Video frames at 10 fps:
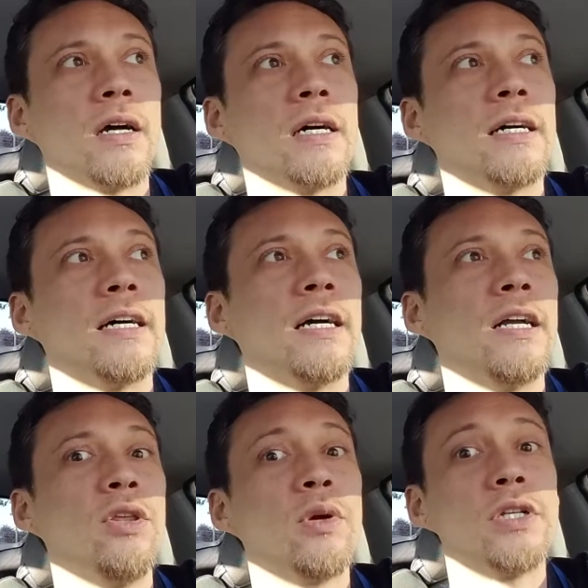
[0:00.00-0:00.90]

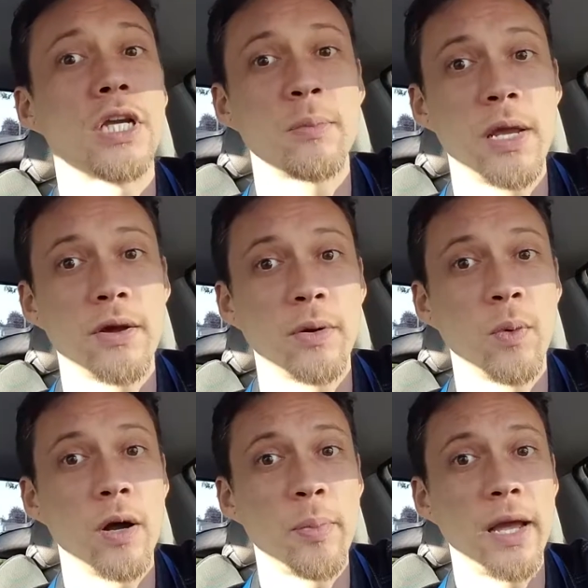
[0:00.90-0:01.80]
You can check me out on
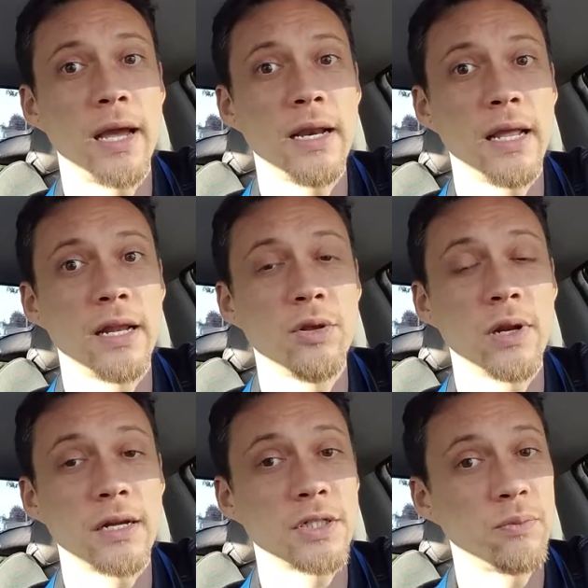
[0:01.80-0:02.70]
Wattpad, and you
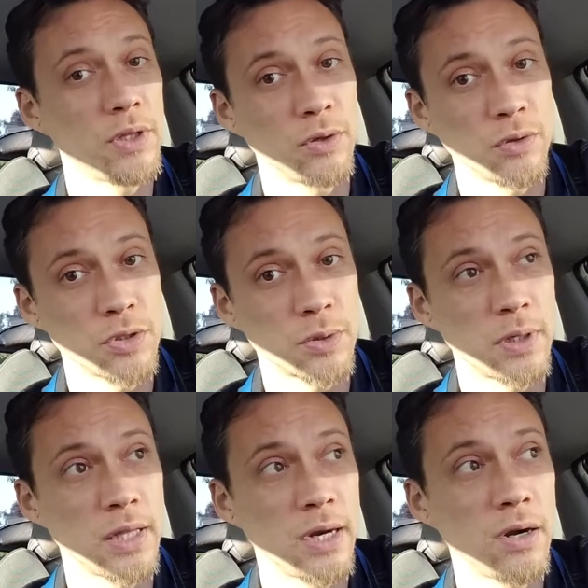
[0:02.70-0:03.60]
can actually read the whole
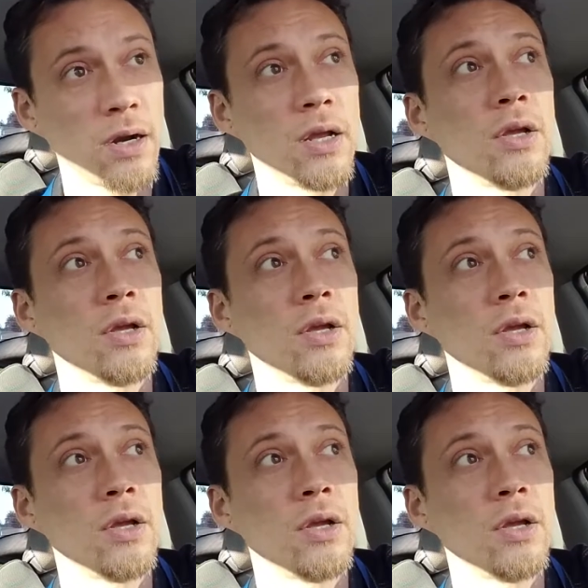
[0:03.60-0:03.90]
story there.